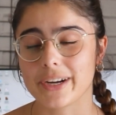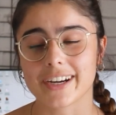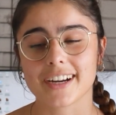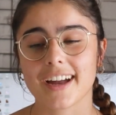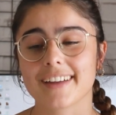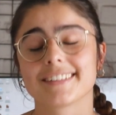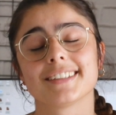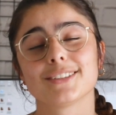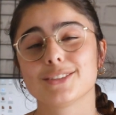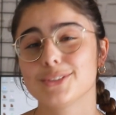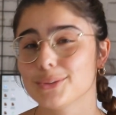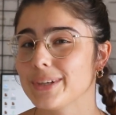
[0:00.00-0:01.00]
where I got
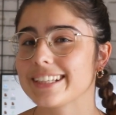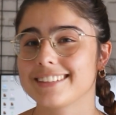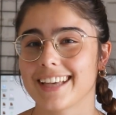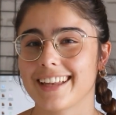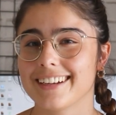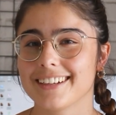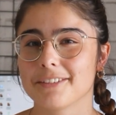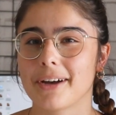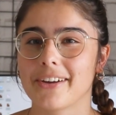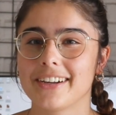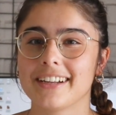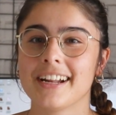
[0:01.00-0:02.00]
too excited
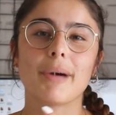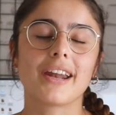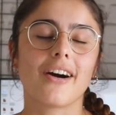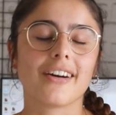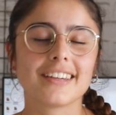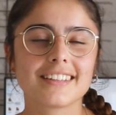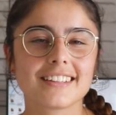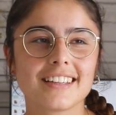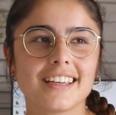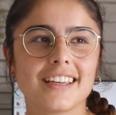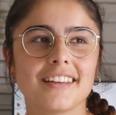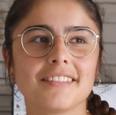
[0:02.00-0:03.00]
about it, but
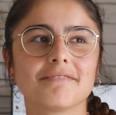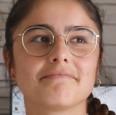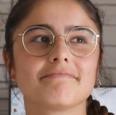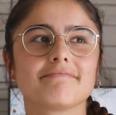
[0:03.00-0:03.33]
honestly,